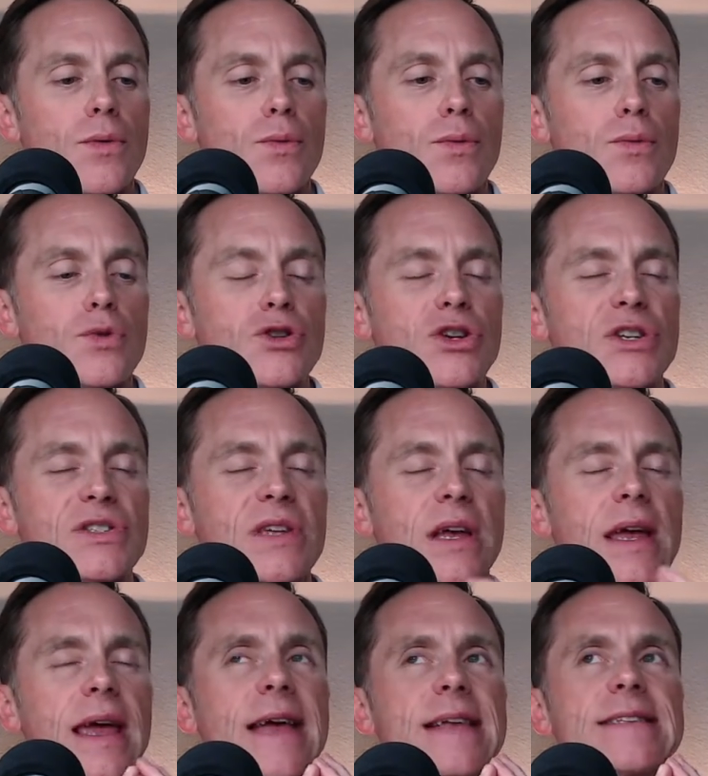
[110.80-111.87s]
just
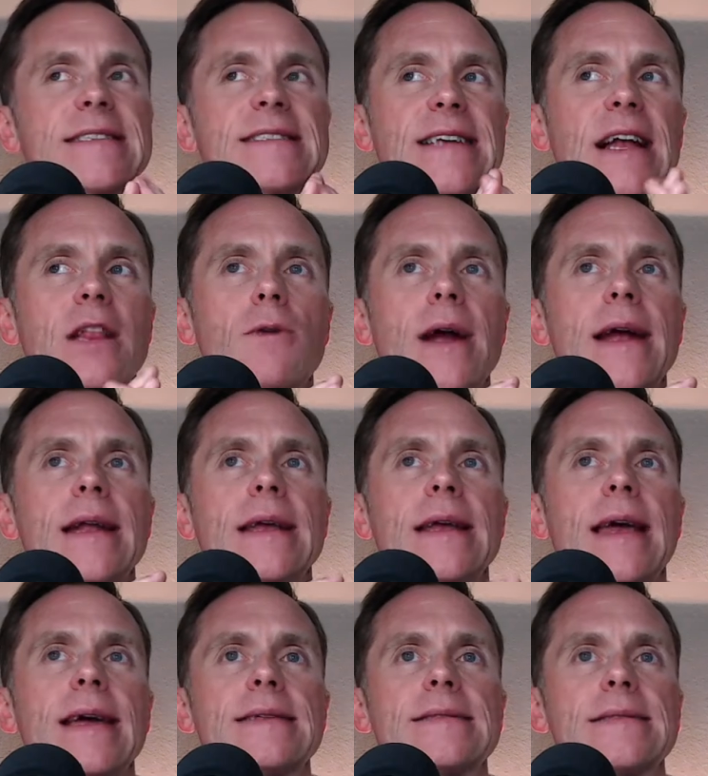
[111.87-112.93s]
accelerating
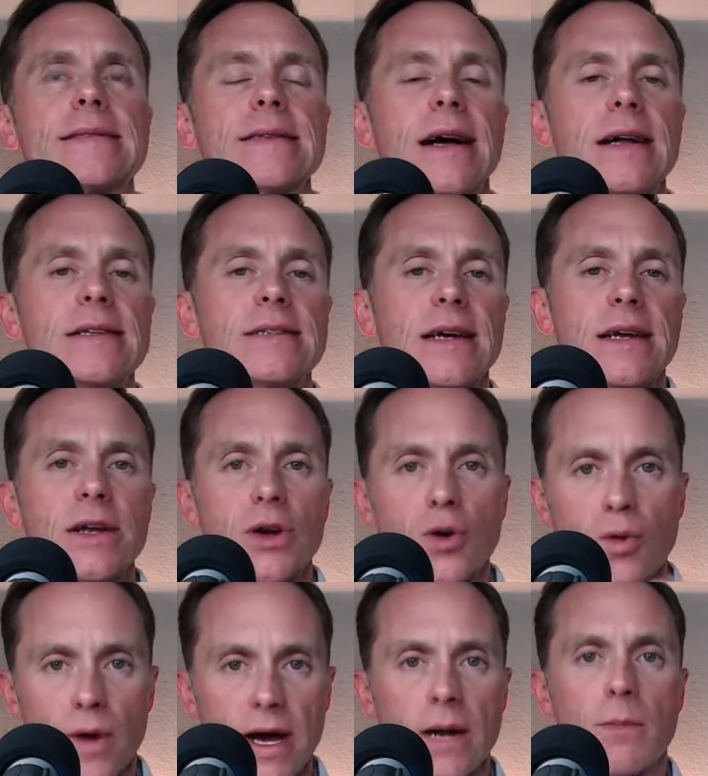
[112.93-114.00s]
at such an
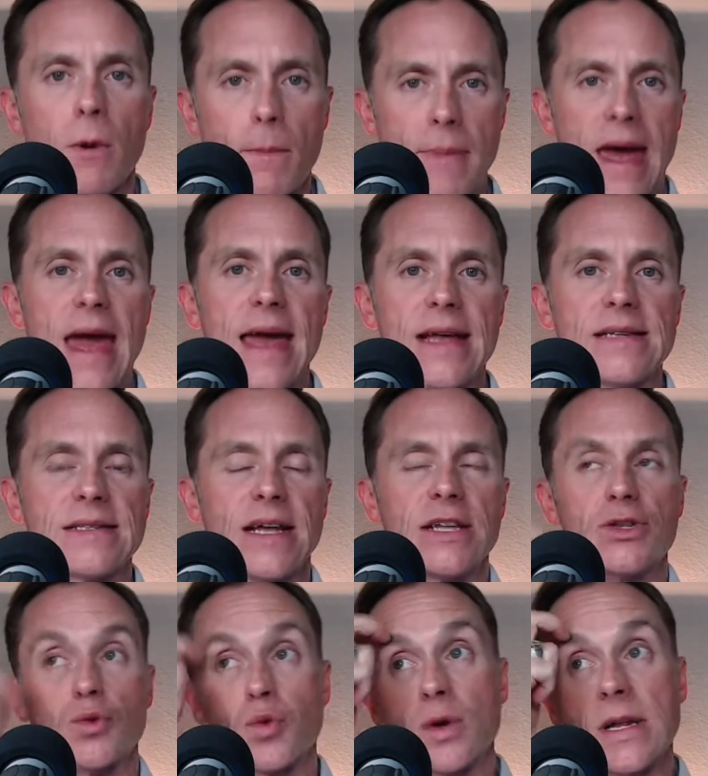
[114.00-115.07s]
incredible pace. It's
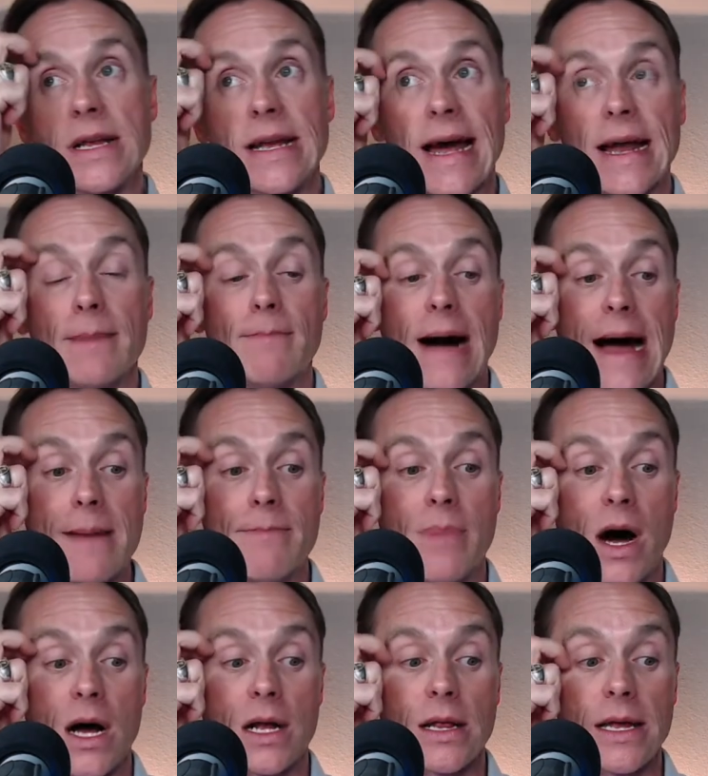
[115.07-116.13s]
really kind of mind
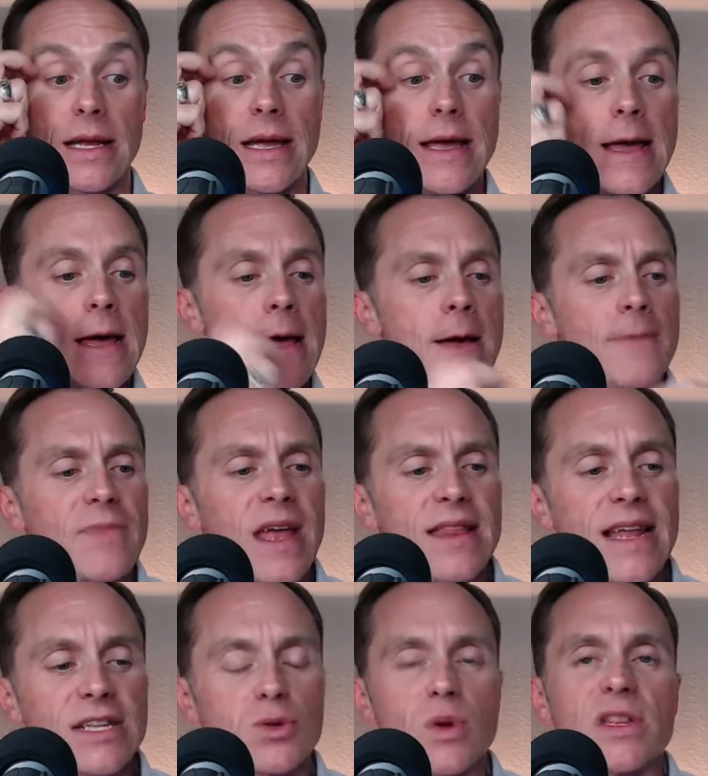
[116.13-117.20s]
boggling. And
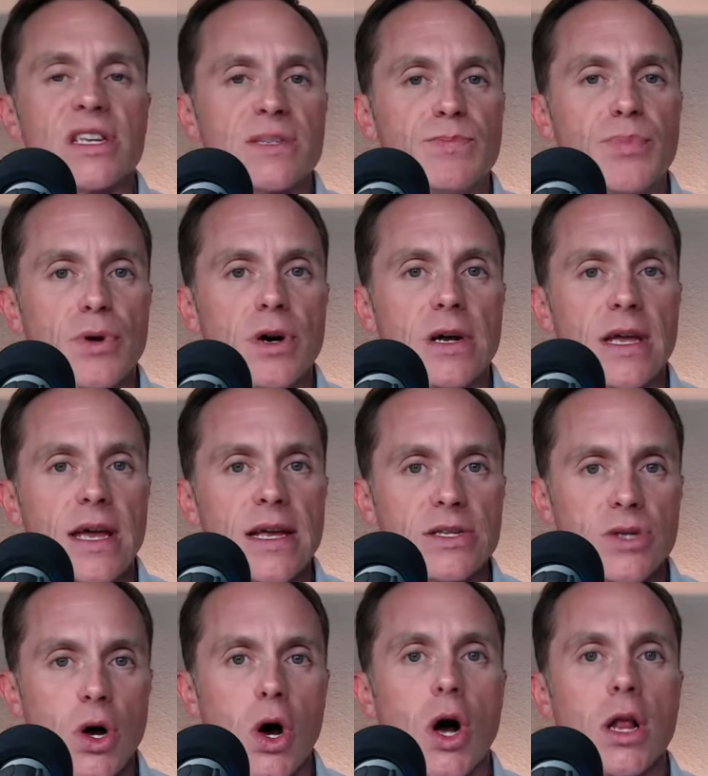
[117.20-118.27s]
that's what this book is
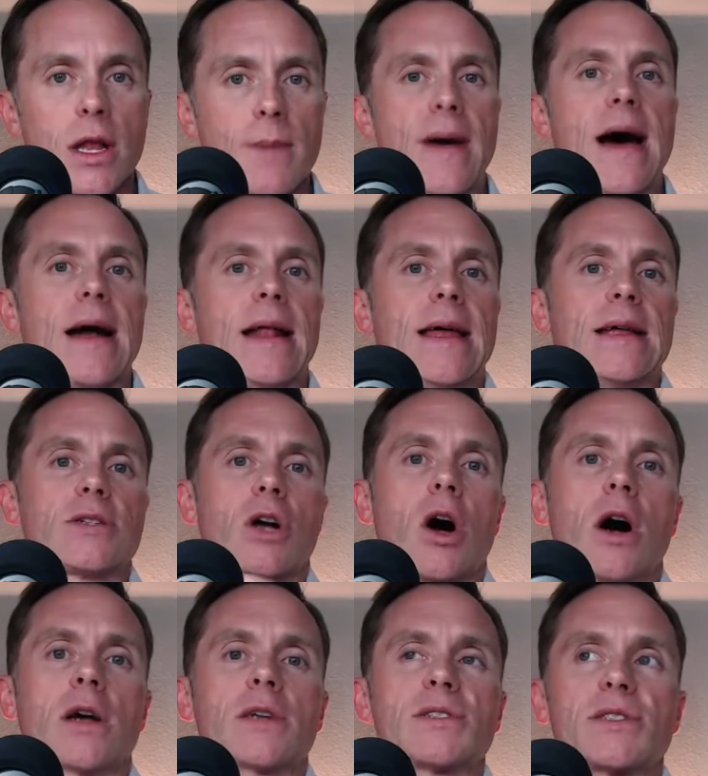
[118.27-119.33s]
all about. It
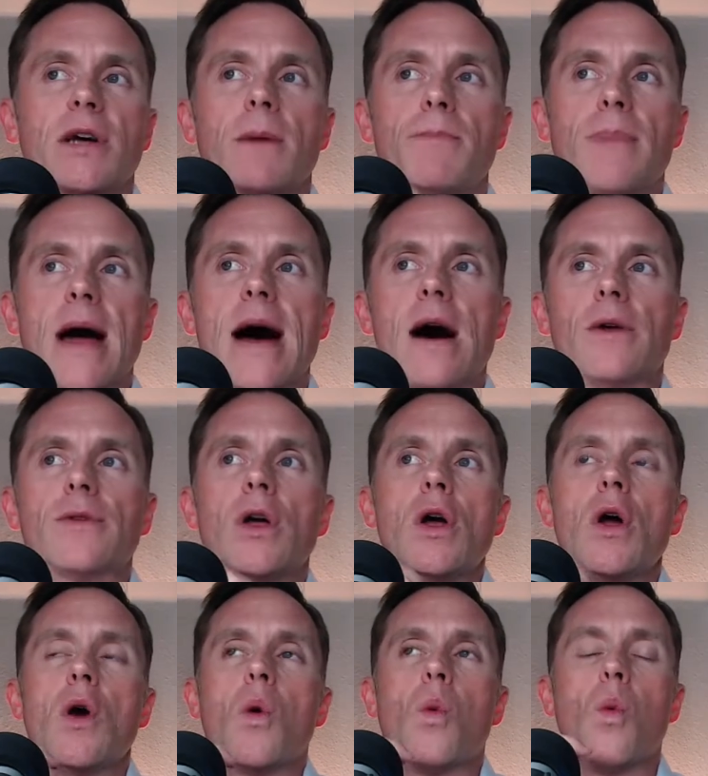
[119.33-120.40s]
talks about
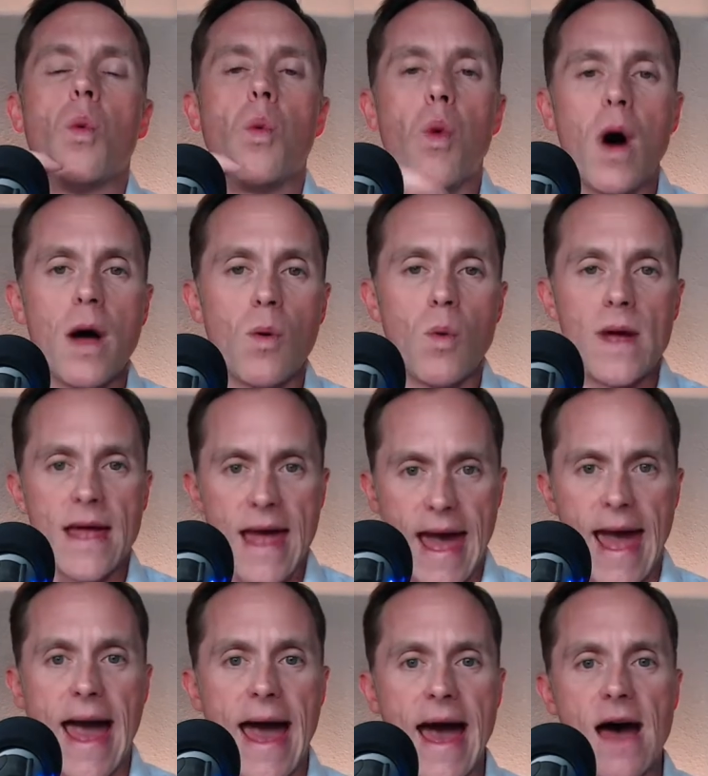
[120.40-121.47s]
what we
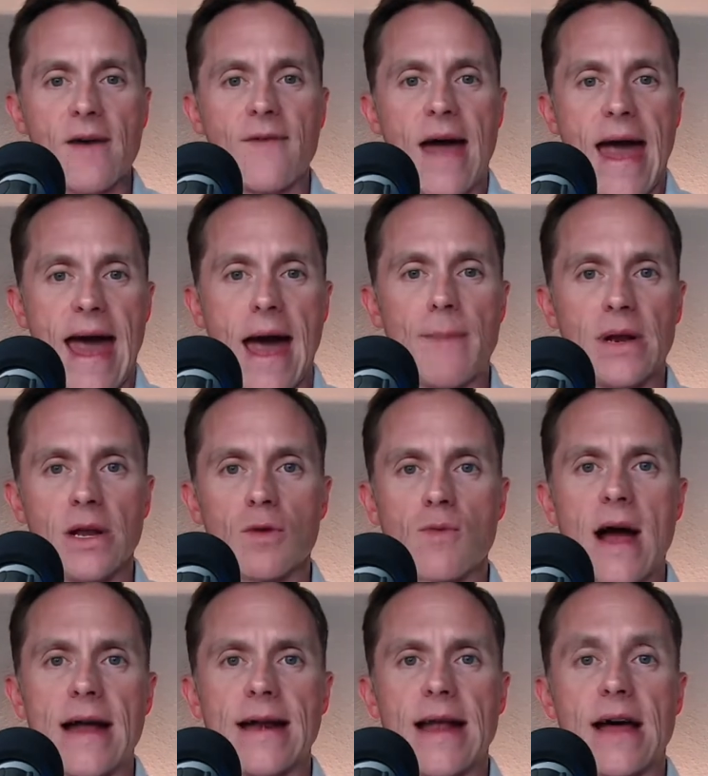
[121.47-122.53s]
have happening
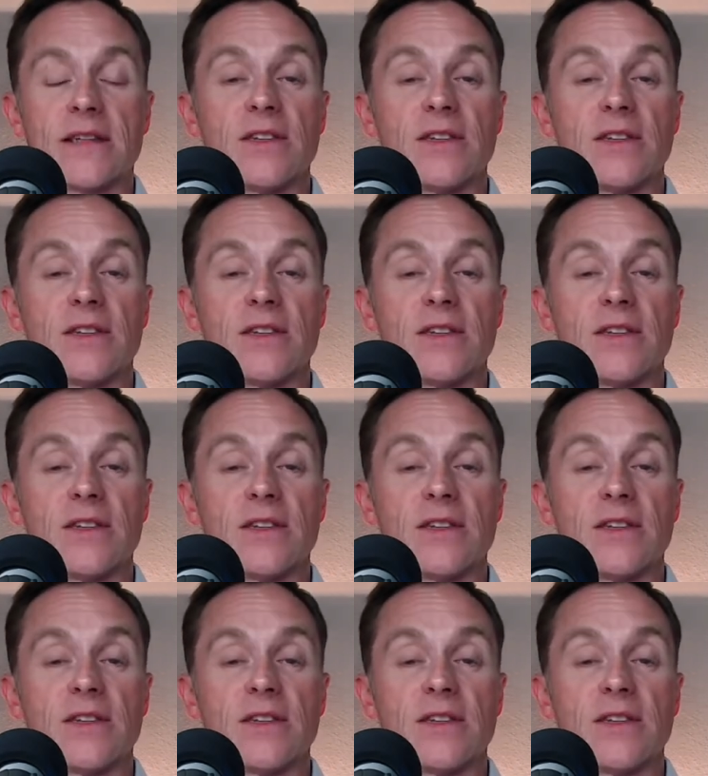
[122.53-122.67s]
right now to